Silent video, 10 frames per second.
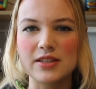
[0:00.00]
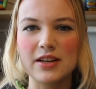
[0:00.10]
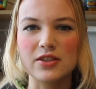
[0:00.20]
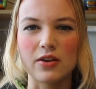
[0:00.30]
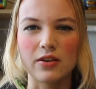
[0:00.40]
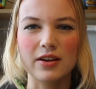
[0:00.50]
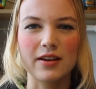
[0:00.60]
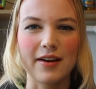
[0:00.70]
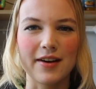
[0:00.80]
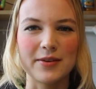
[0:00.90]
TikTok
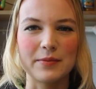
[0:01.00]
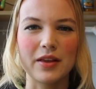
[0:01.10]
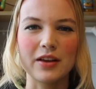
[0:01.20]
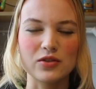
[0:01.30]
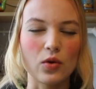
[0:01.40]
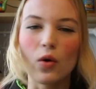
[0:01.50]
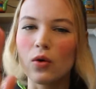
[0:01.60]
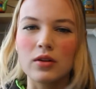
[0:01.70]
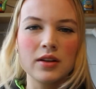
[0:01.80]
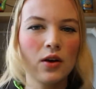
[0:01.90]
is
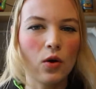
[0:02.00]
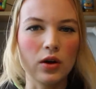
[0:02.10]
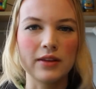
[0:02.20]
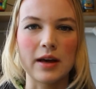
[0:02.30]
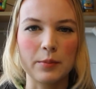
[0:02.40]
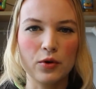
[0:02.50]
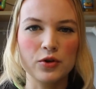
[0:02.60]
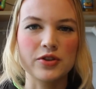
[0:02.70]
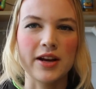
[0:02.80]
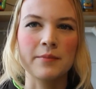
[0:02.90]
all in that
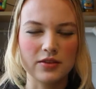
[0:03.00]
portrait.